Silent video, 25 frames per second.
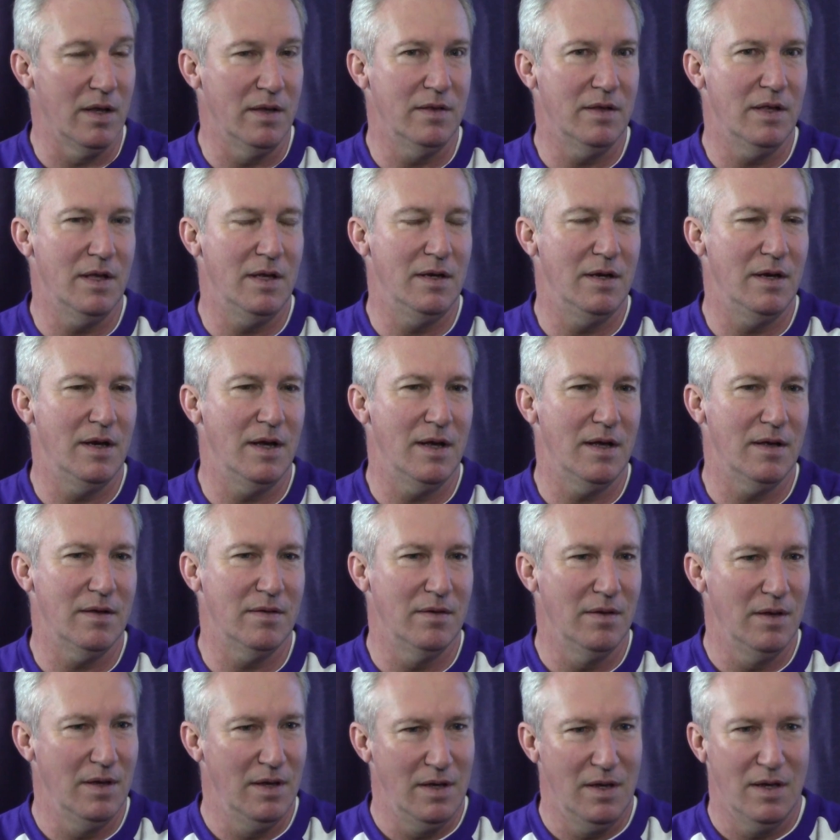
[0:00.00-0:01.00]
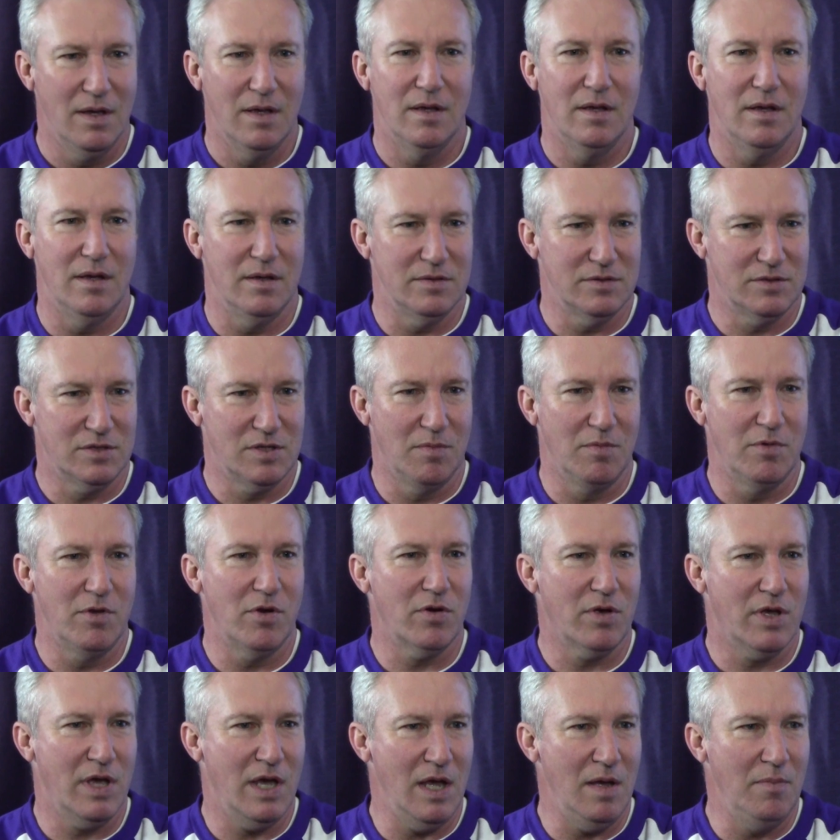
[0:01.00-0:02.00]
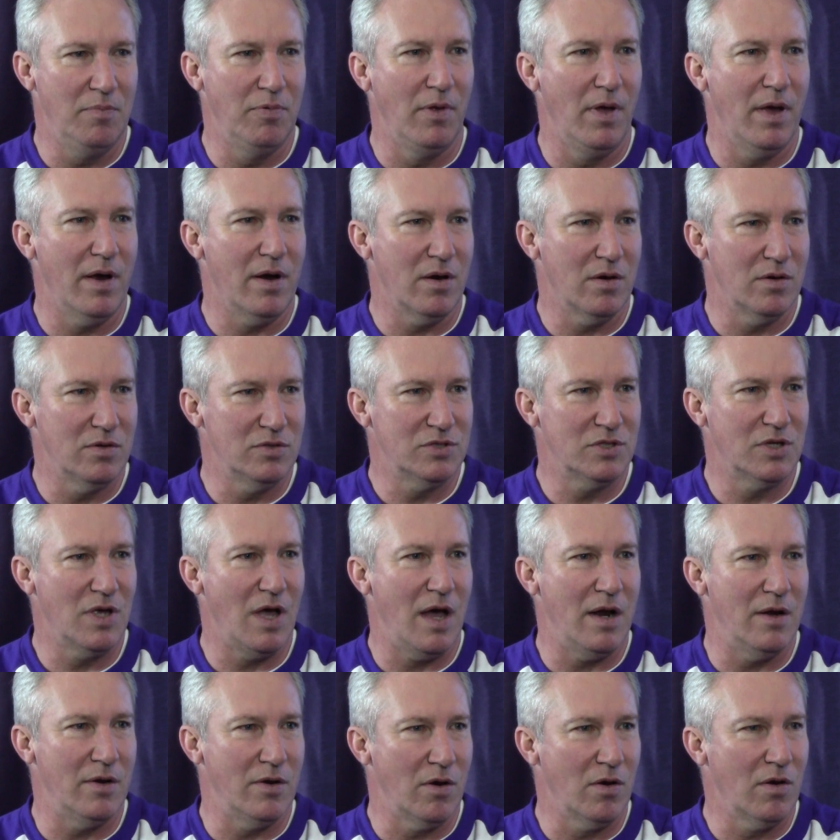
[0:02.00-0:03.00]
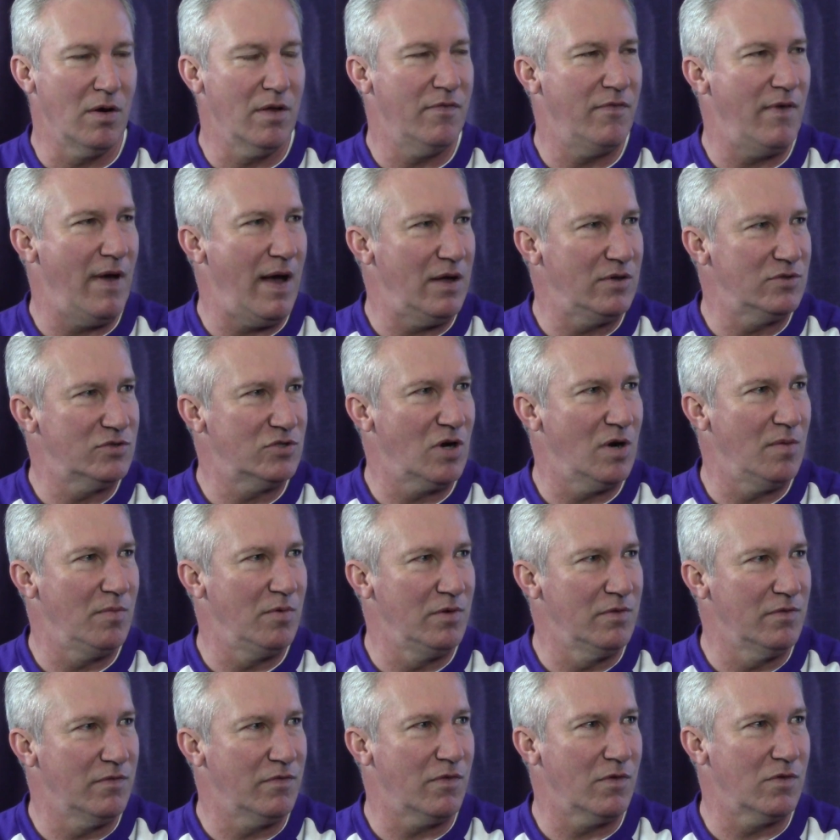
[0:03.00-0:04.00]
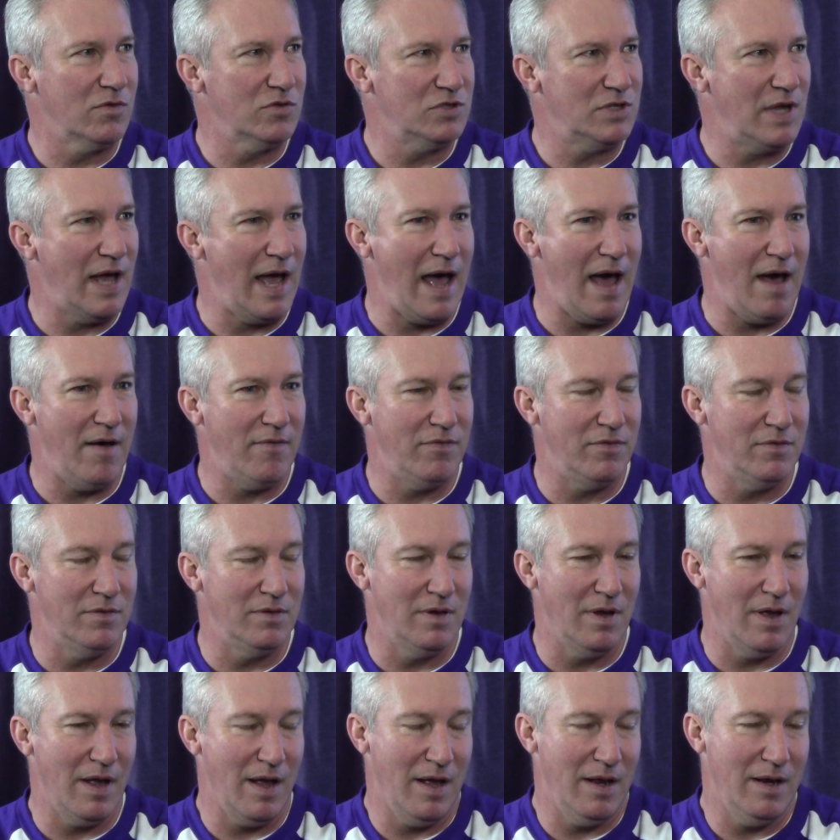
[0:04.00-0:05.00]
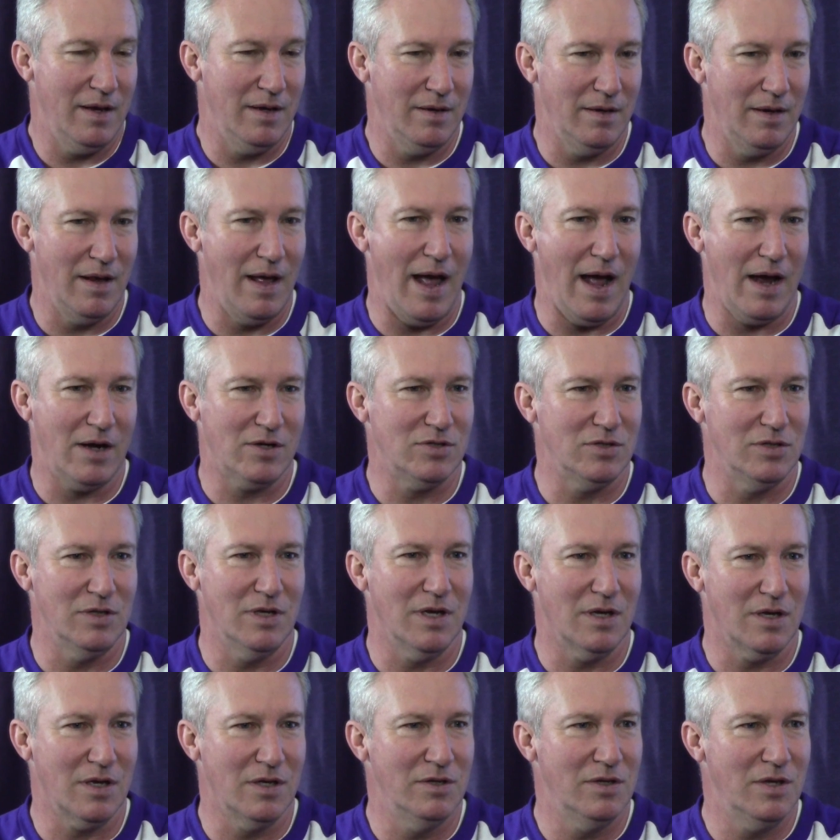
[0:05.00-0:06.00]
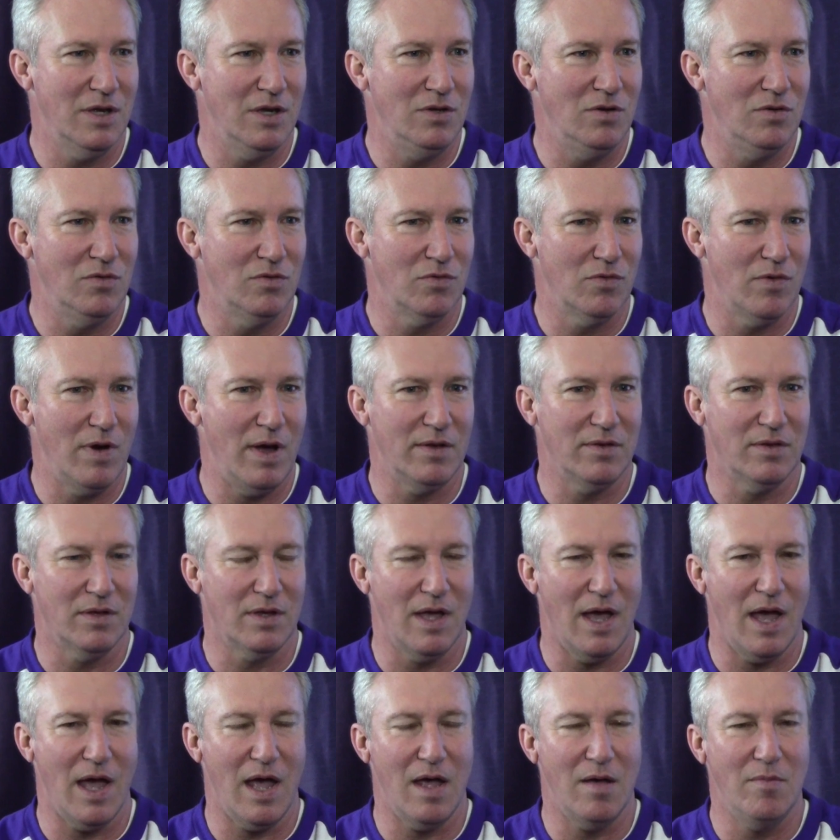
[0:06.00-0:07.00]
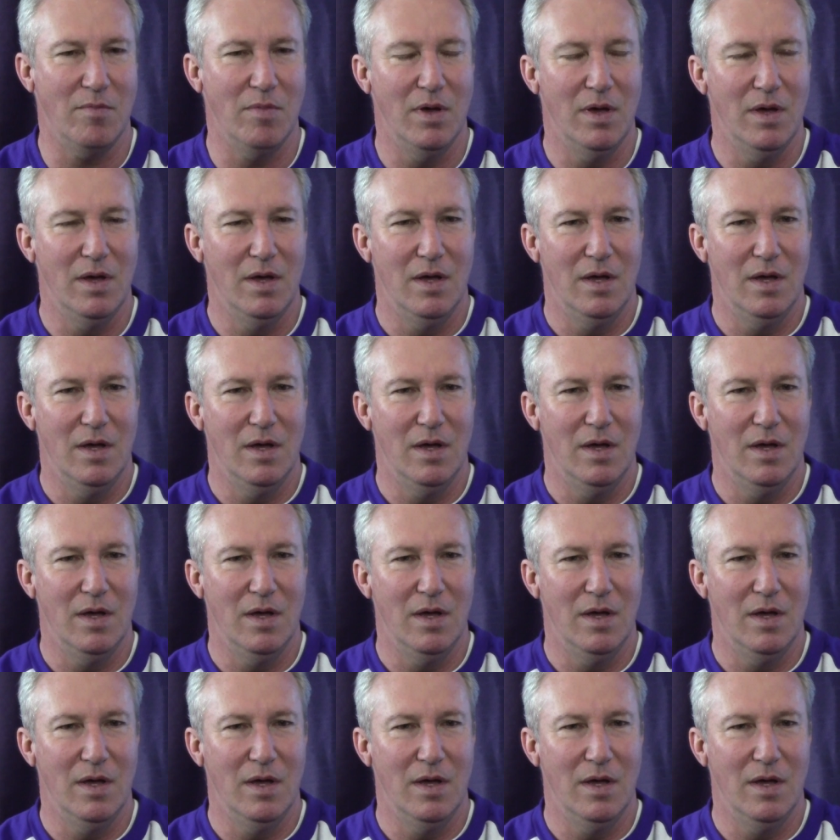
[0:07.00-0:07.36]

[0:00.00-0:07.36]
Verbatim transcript: And then uh, some of their key players got in early foul trouble in the first half, and, and actually it continued throughout the game.